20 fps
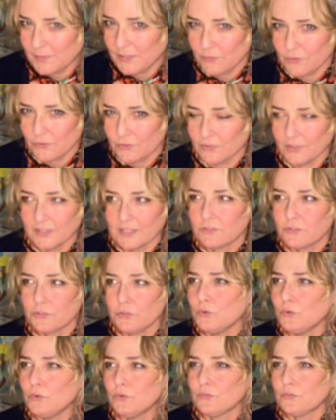either like
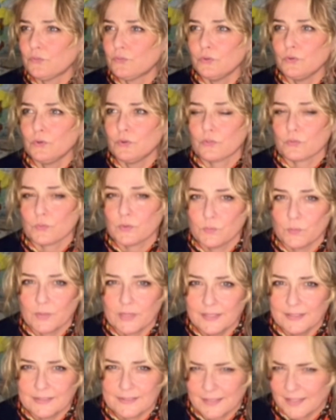two to three
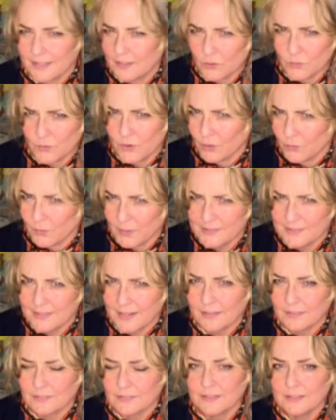weeks. I don't know
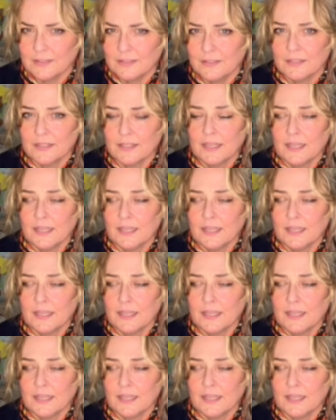exactly.